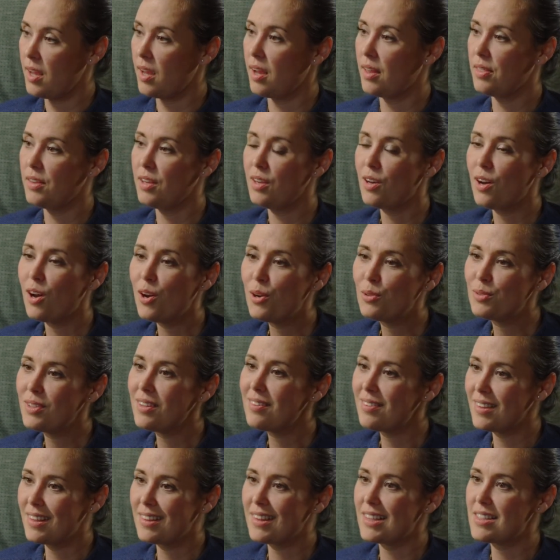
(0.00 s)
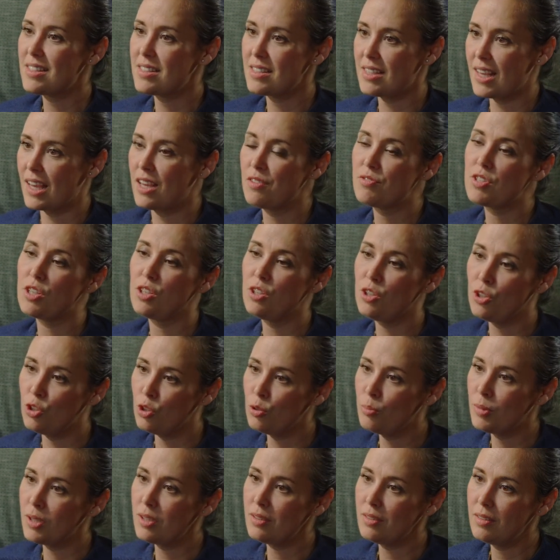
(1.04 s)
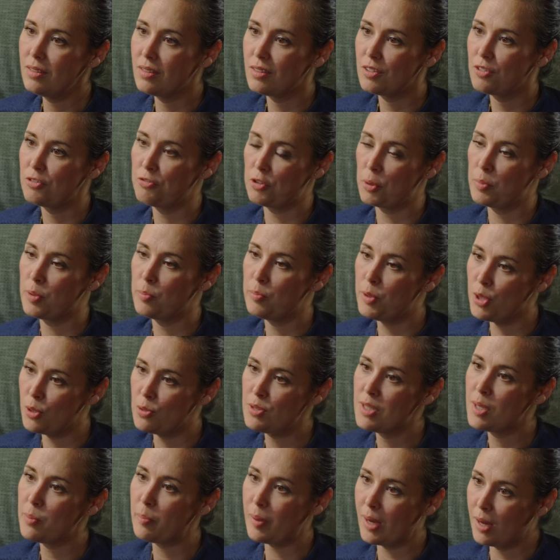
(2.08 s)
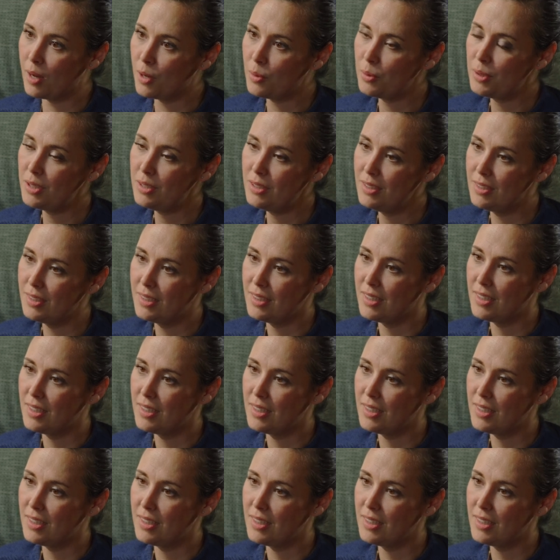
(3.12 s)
And the only thing that saves a human from abusing power